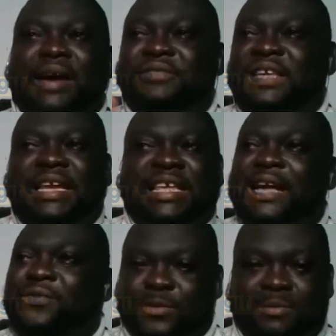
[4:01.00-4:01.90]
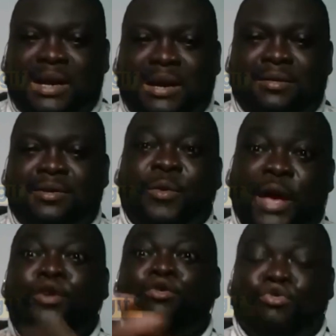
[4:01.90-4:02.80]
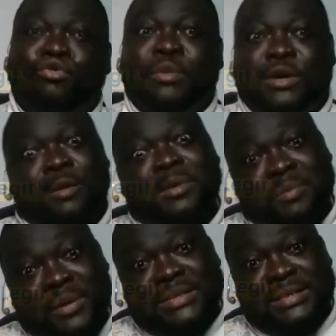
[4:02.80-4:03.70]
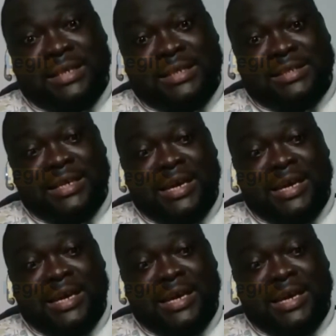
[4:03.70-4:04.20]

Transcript: 5-10 years from now, when you do become the president,